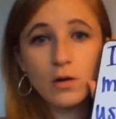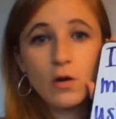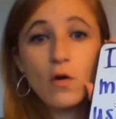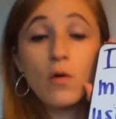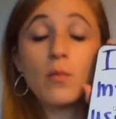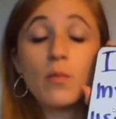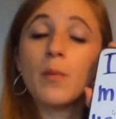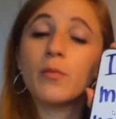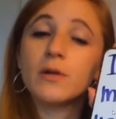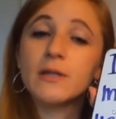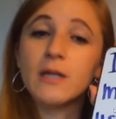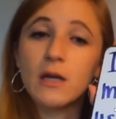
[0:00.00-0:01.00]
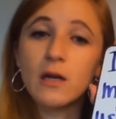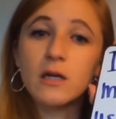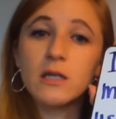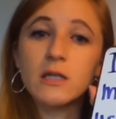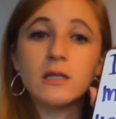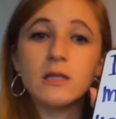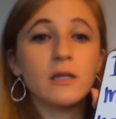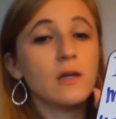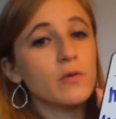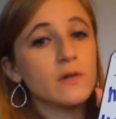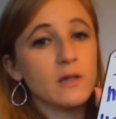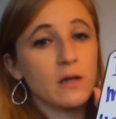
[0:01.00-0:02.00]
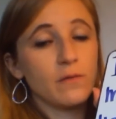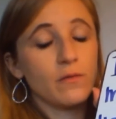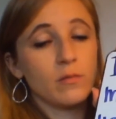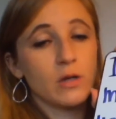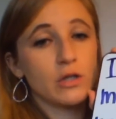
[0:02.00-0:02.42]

Remember, data is the numbers and information